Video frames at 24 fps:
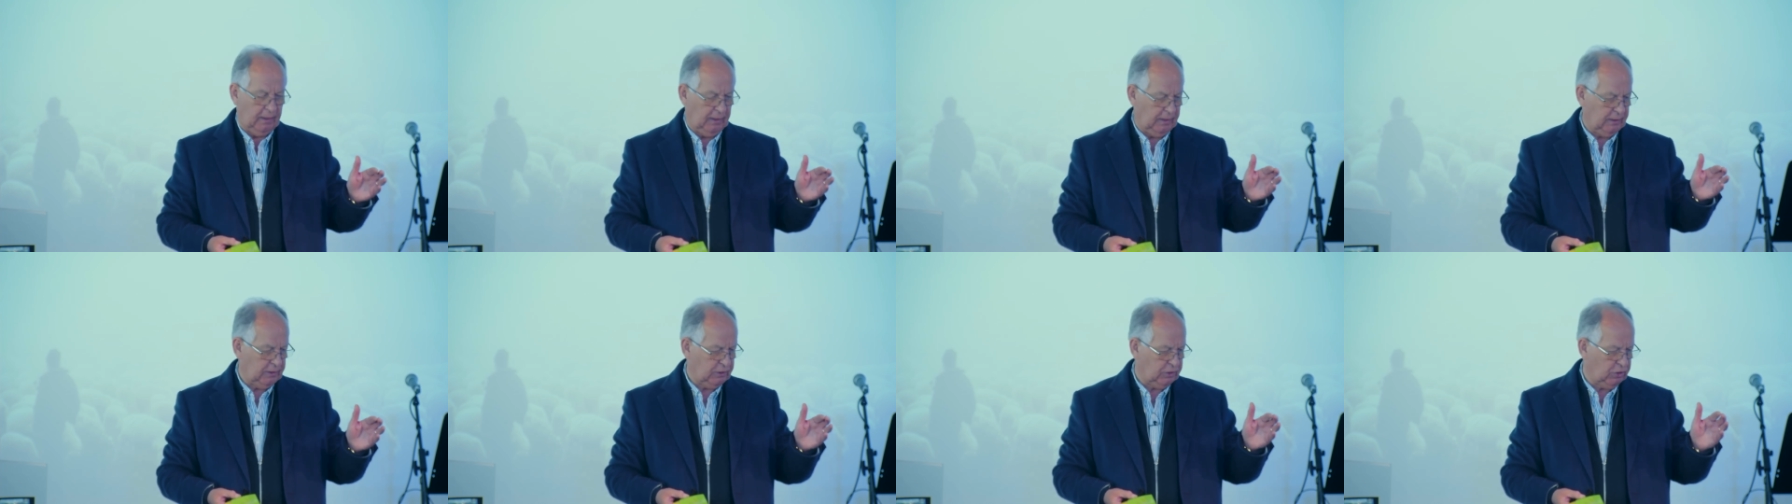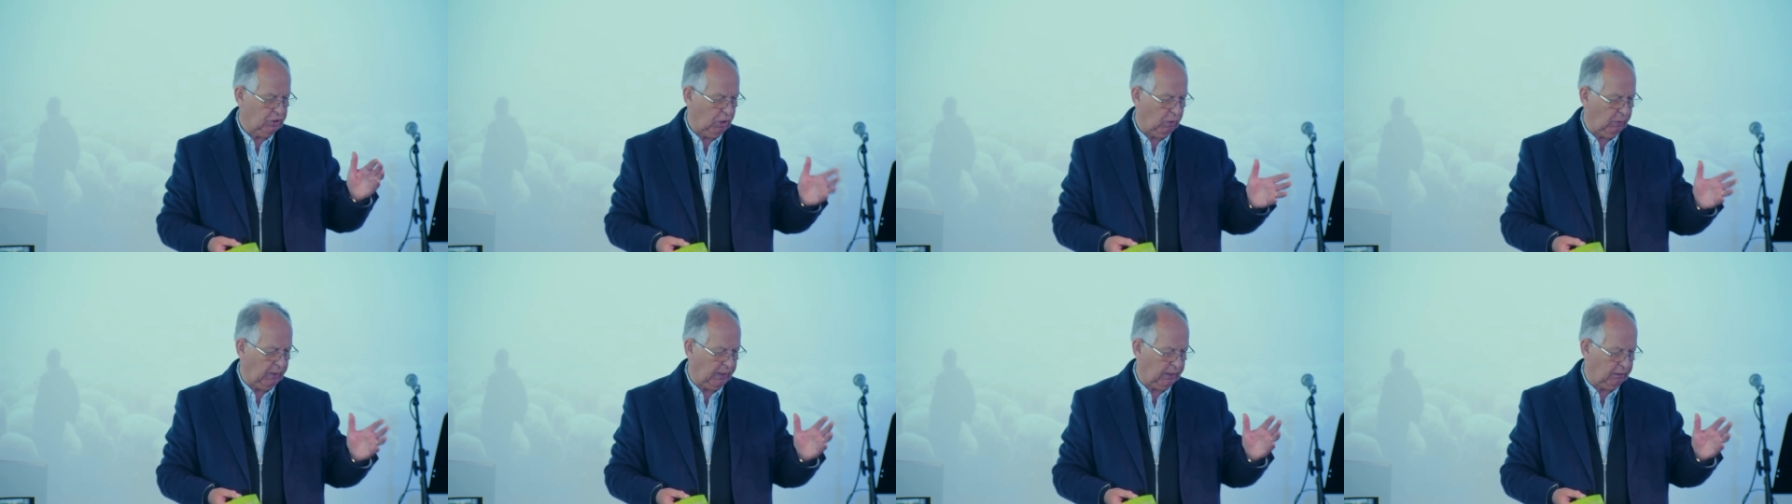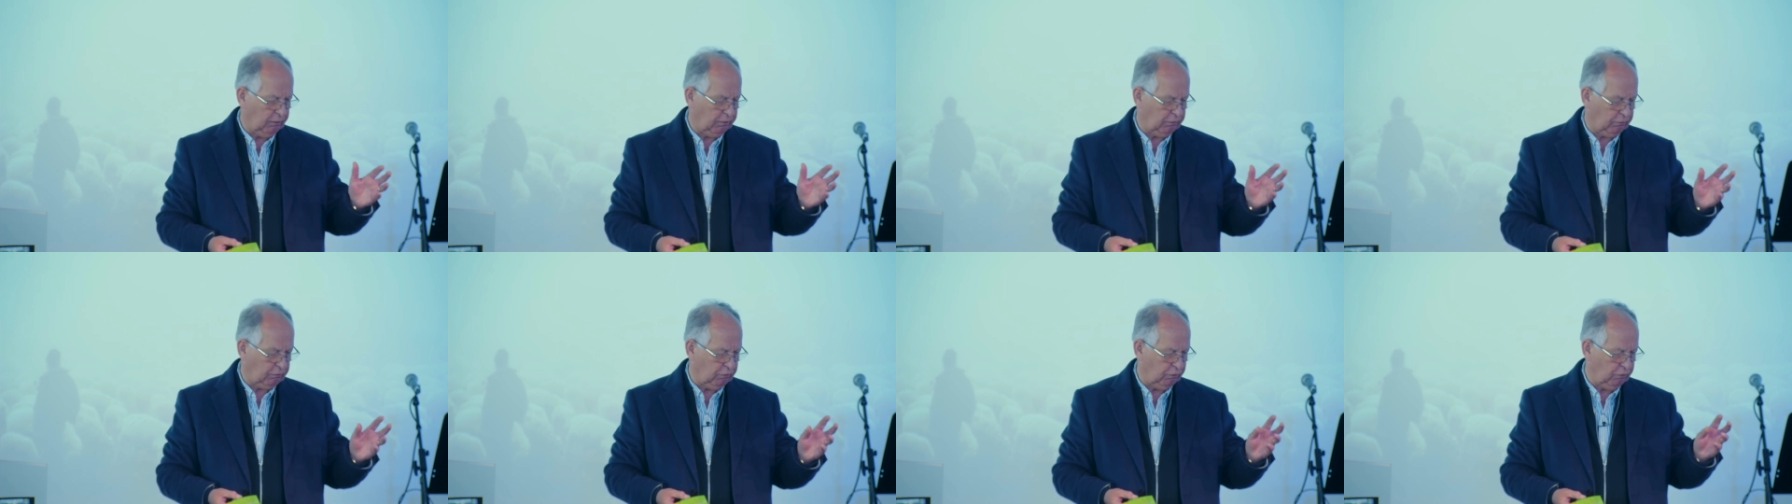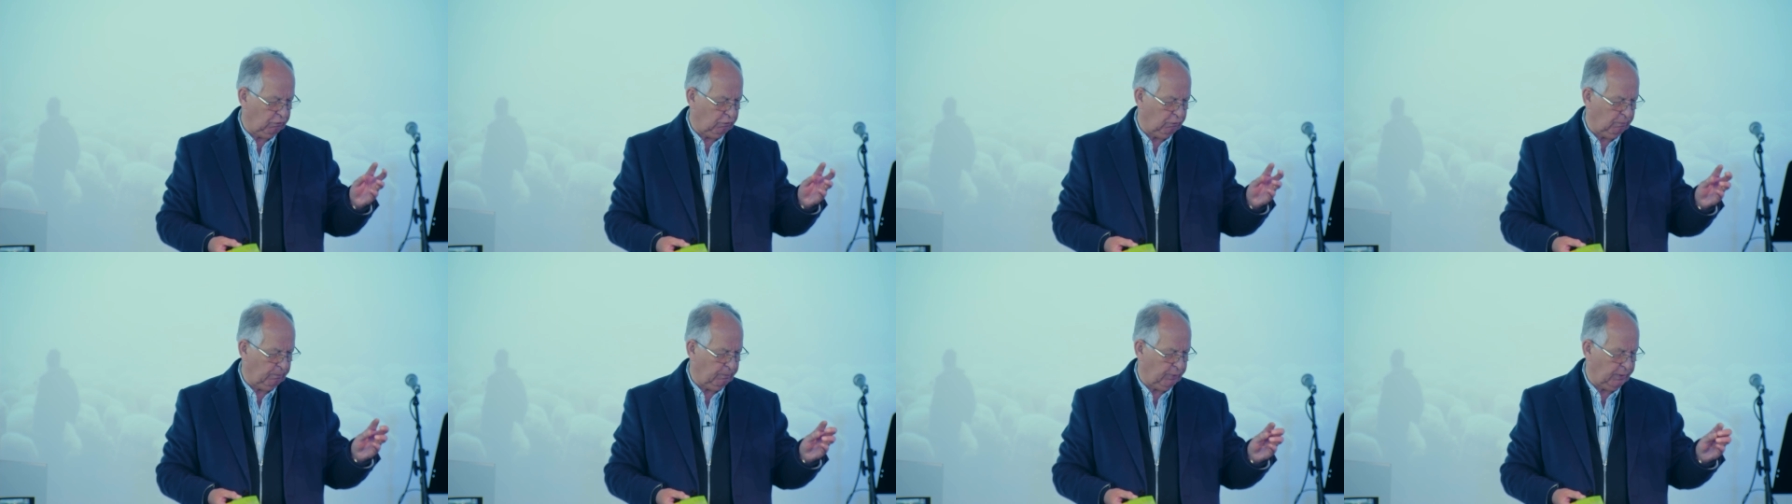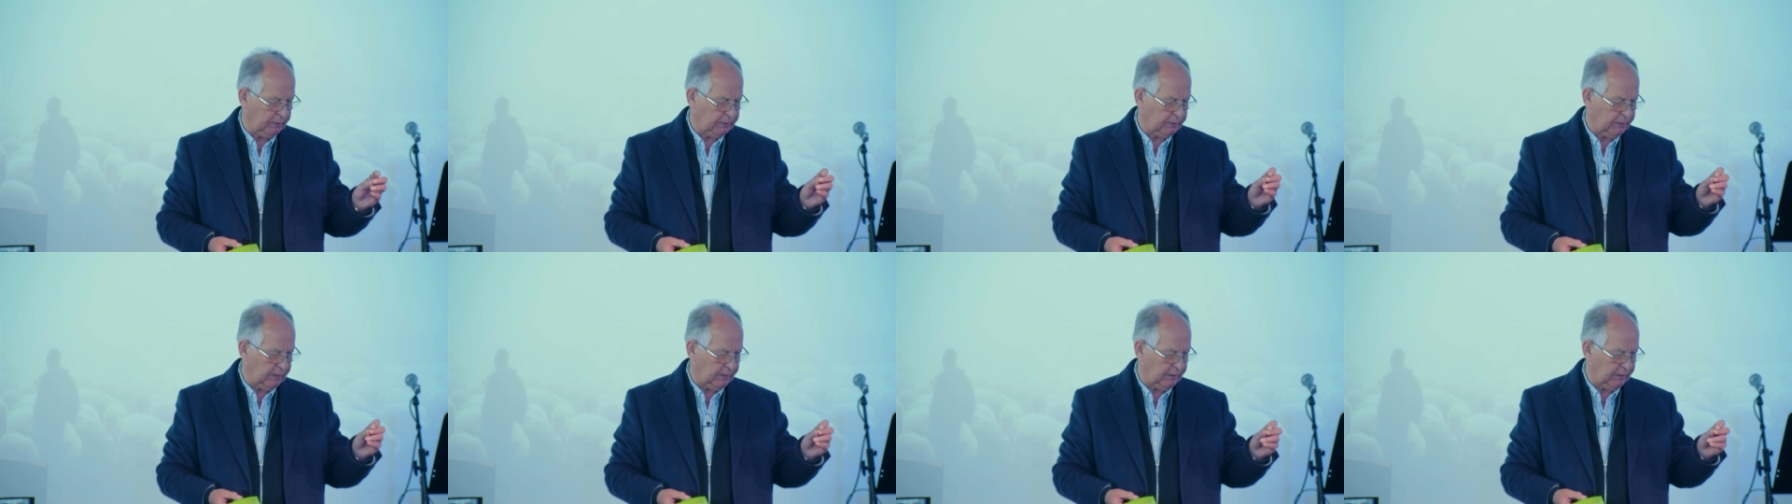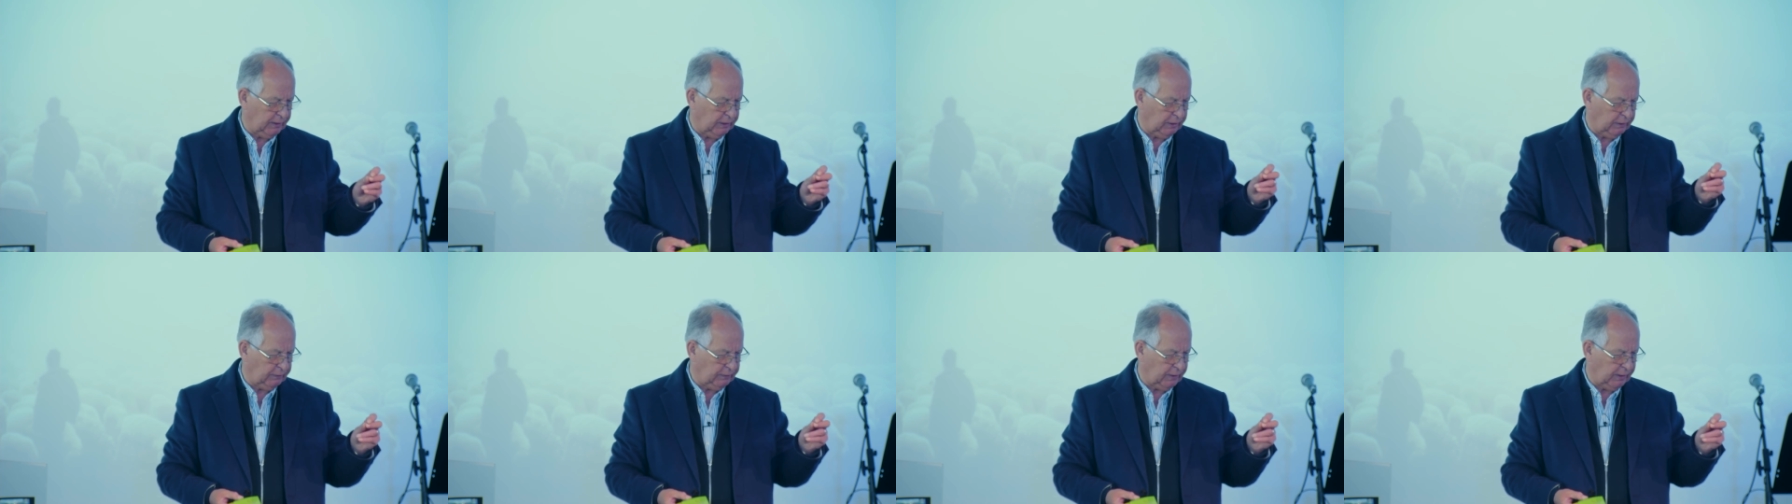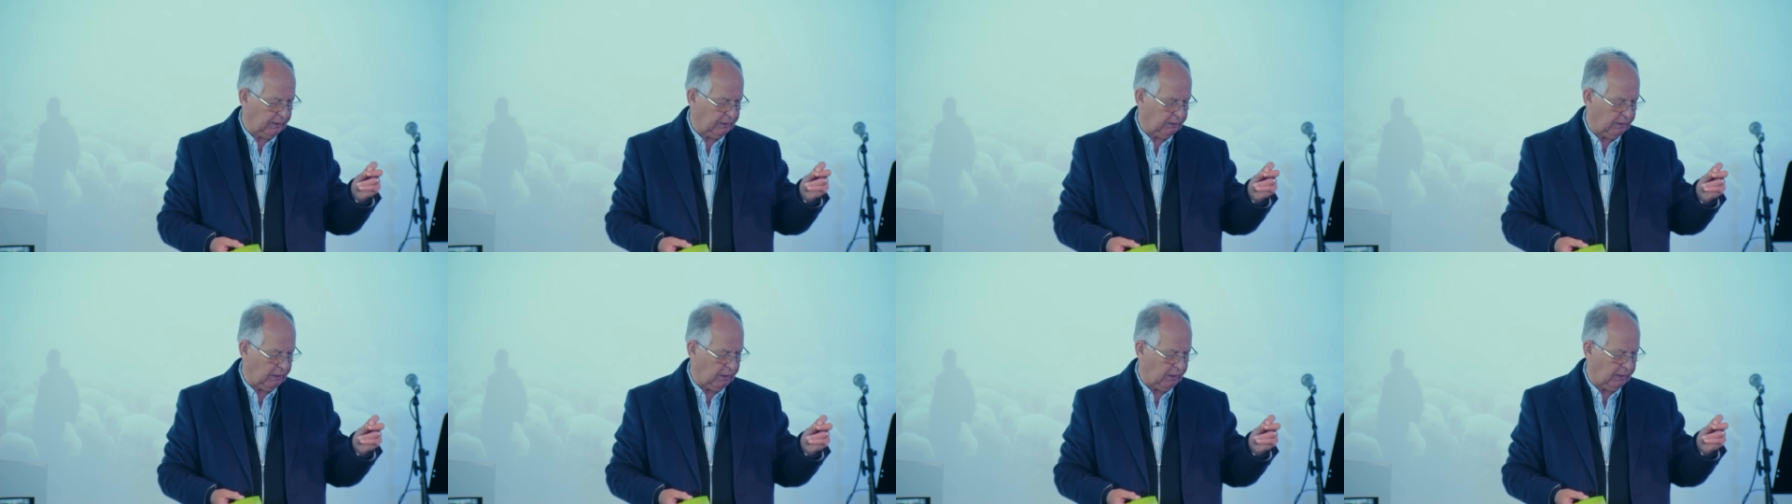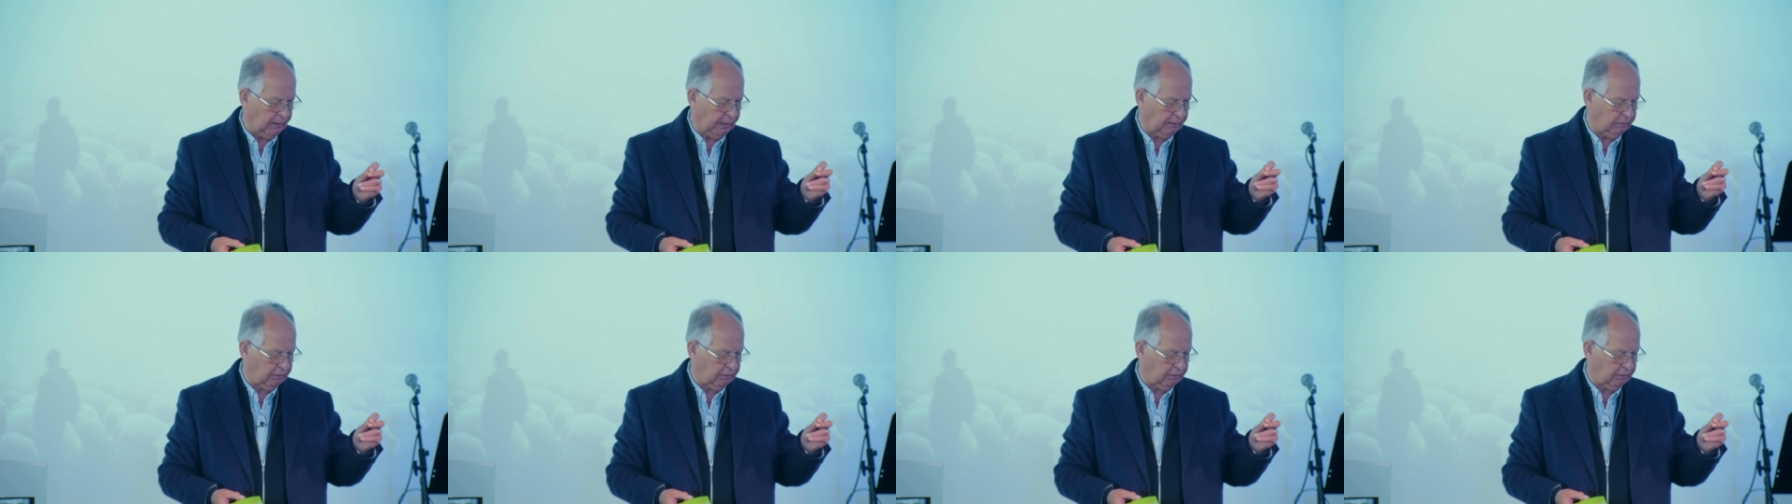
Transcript: is going through, but there are,